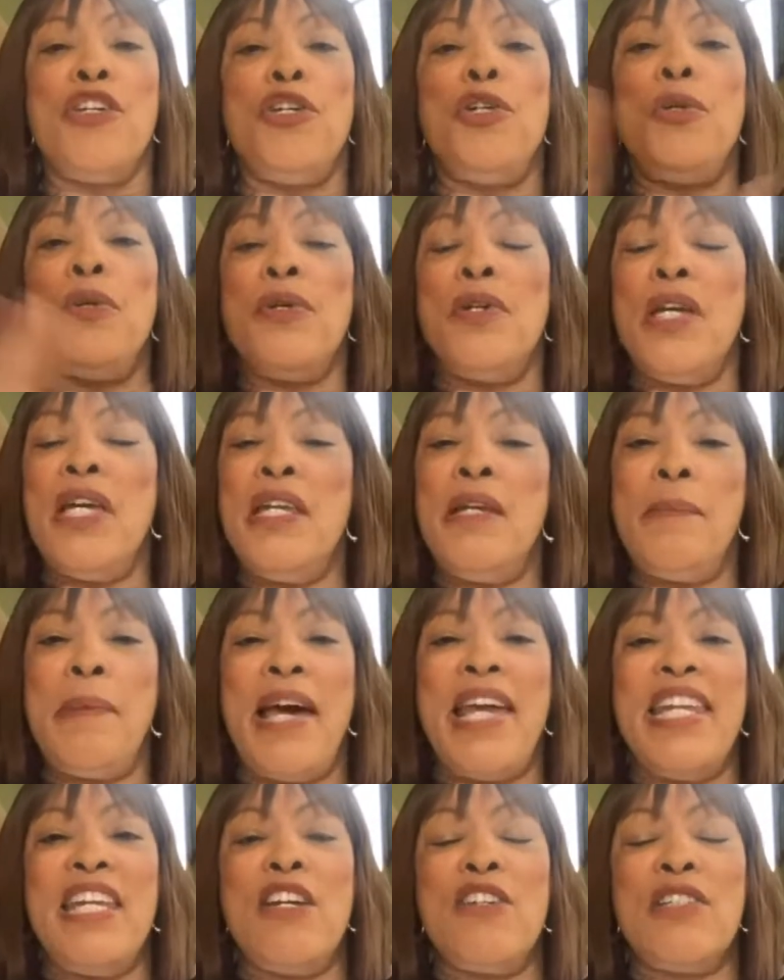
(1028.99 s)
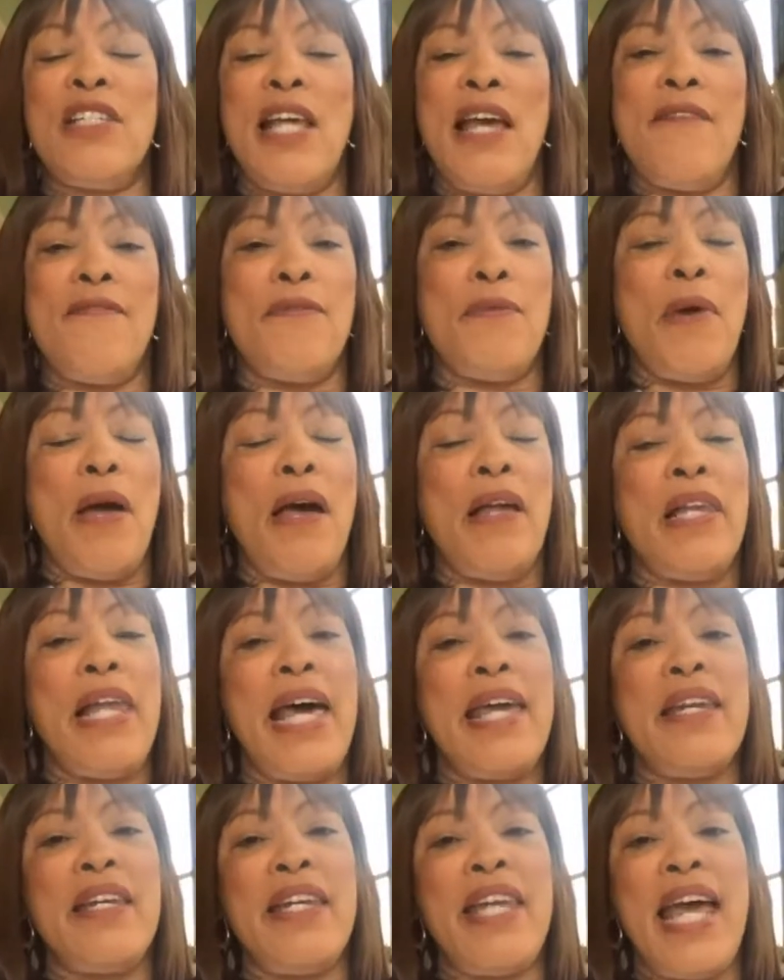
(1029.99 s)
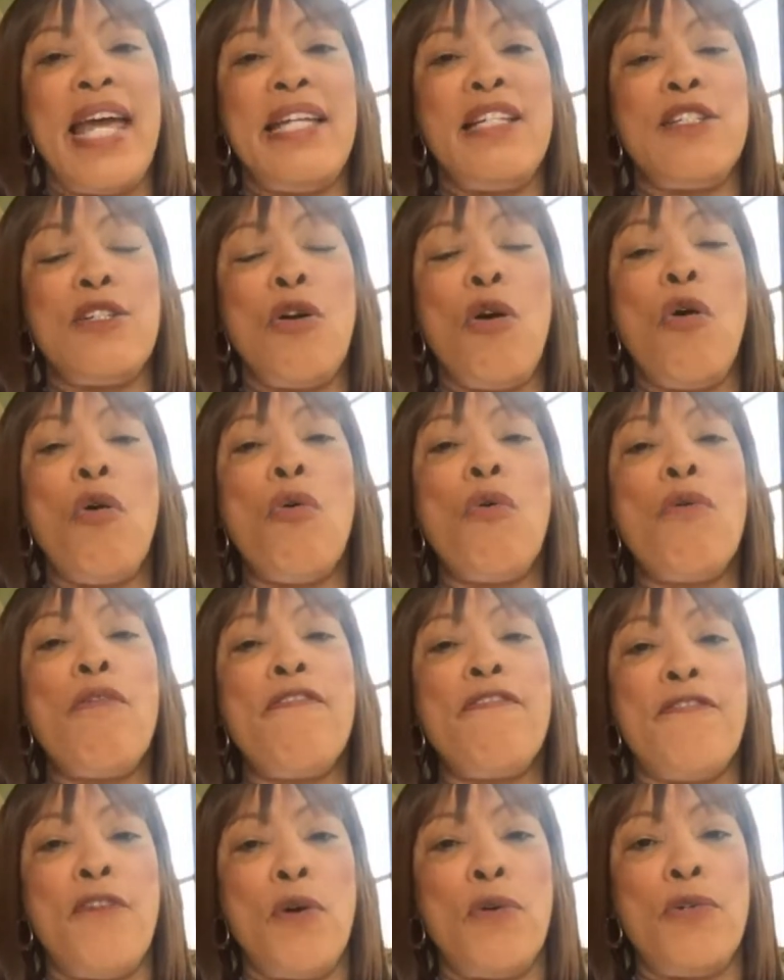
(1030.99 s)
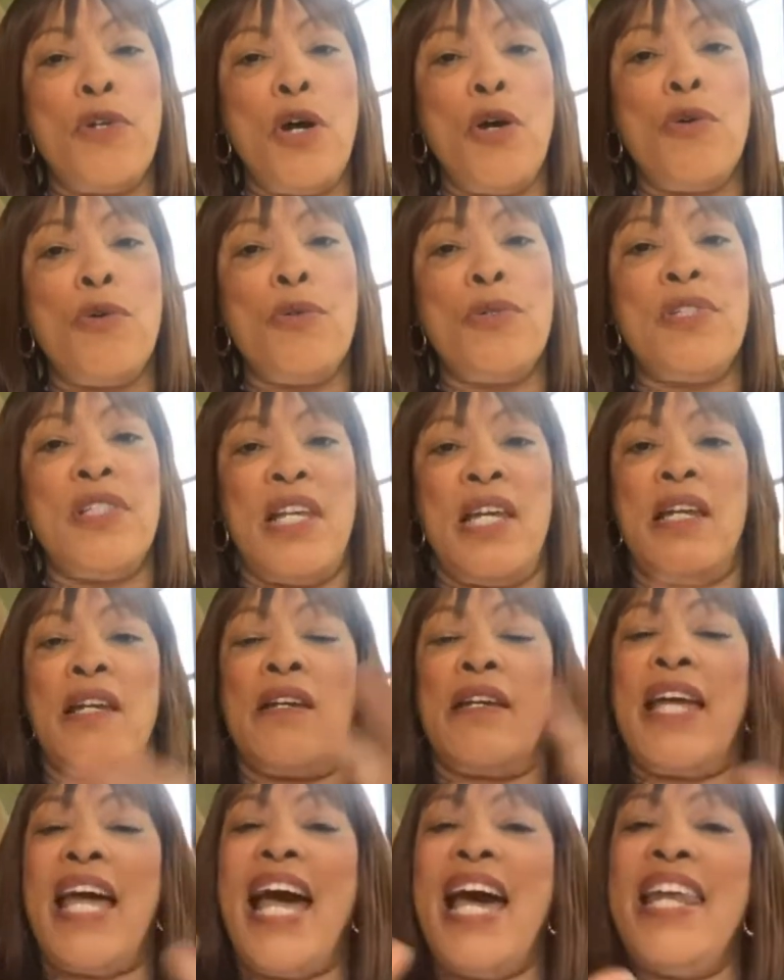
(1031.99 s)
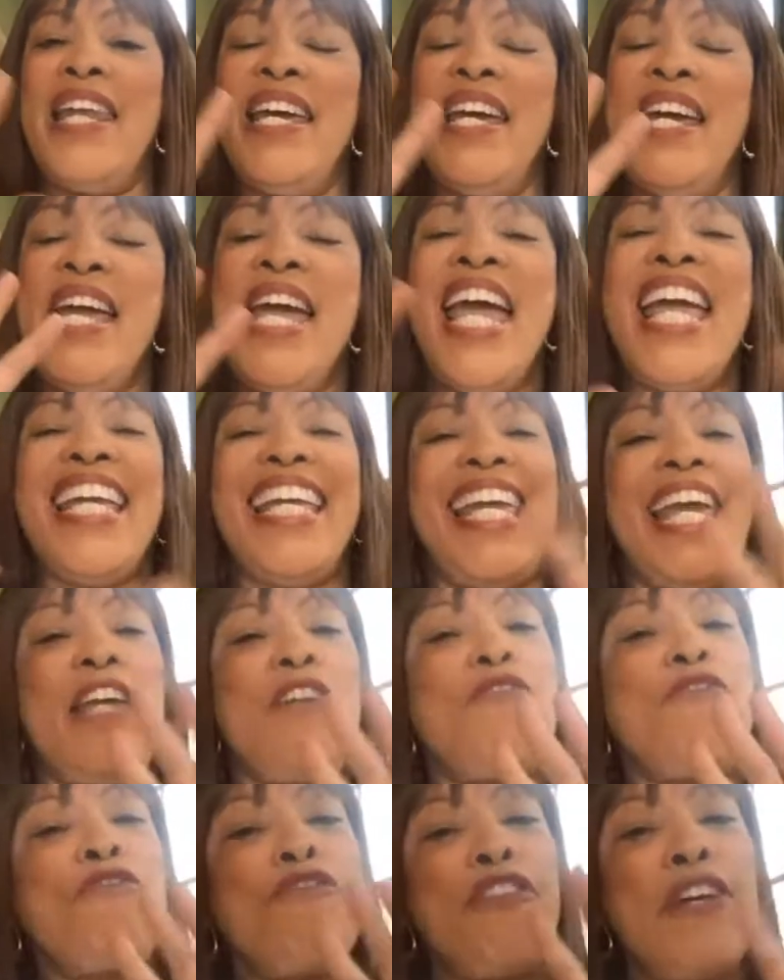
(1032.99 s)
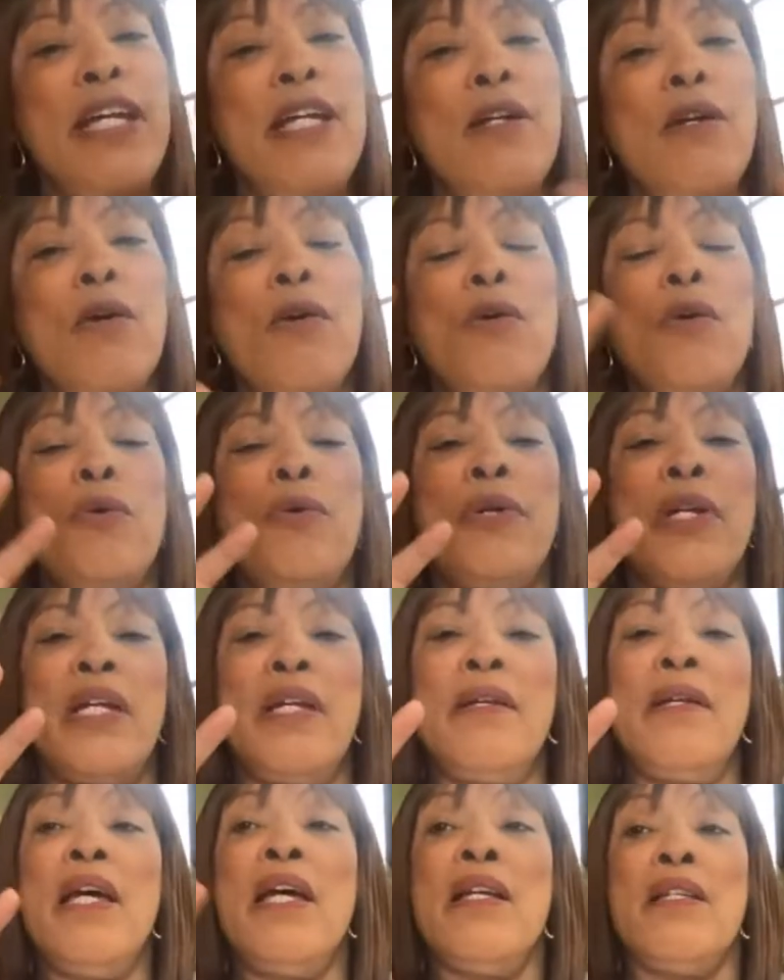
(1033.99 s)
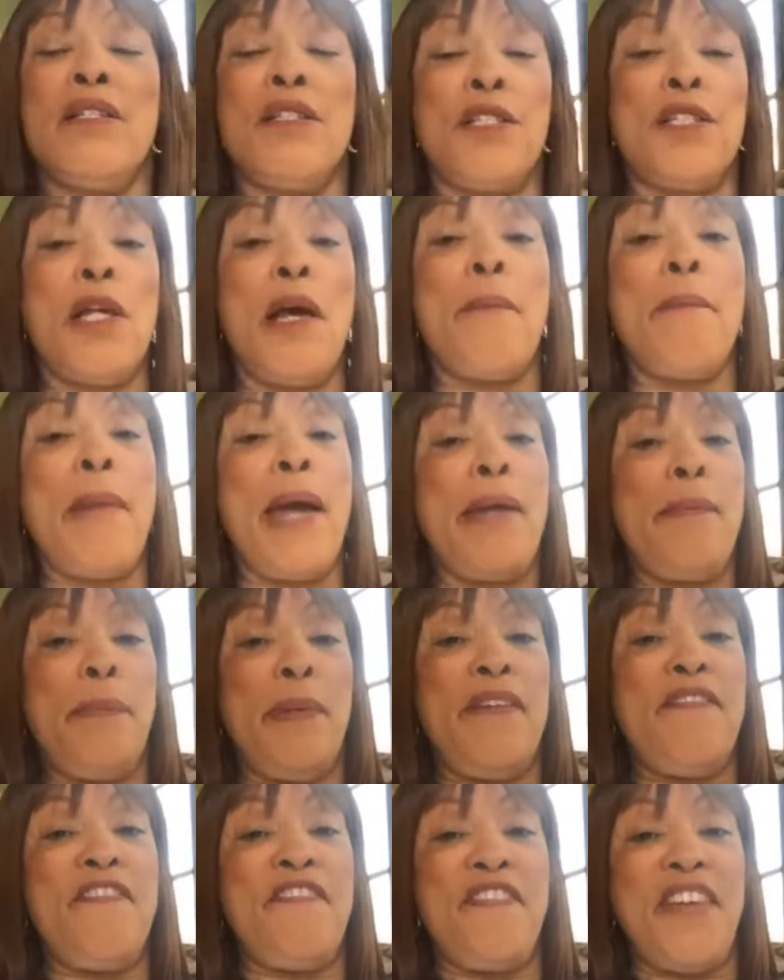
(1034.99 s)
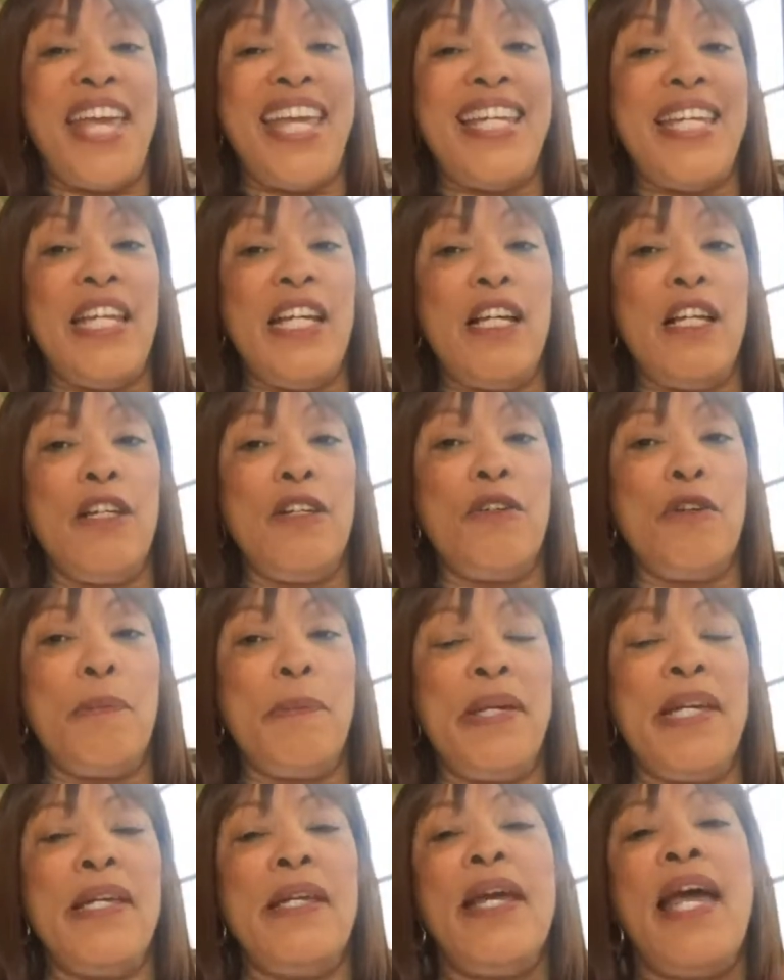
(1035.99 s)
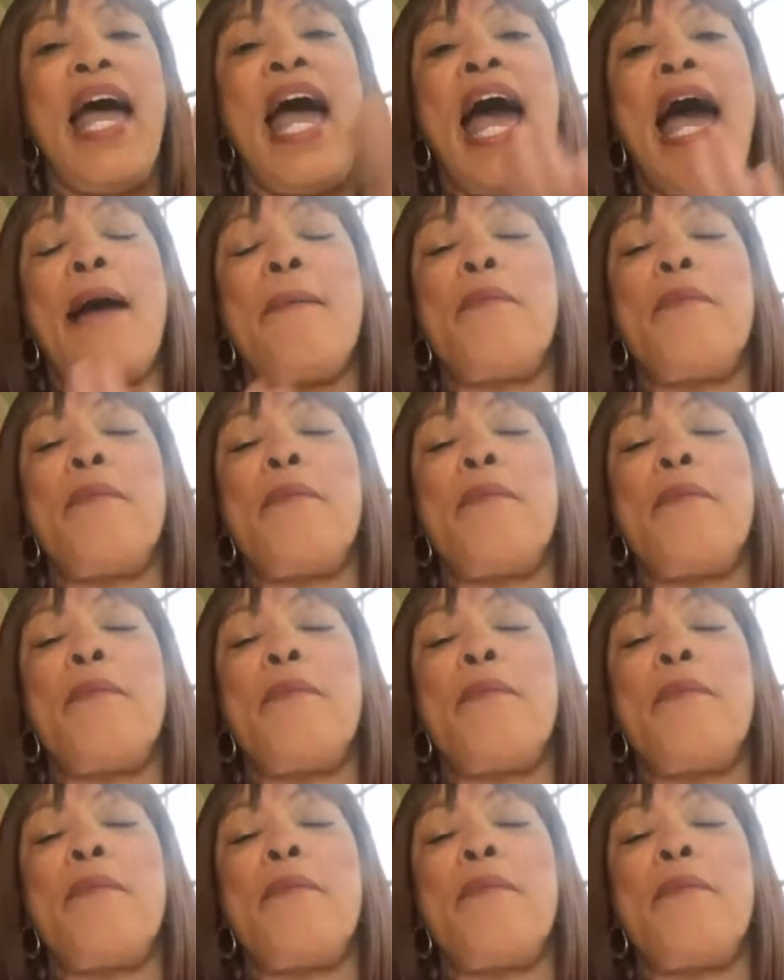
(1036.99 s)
Anybody else have a lot of nice old photos that are kind of getting wrinkled and some might be fading a little bit?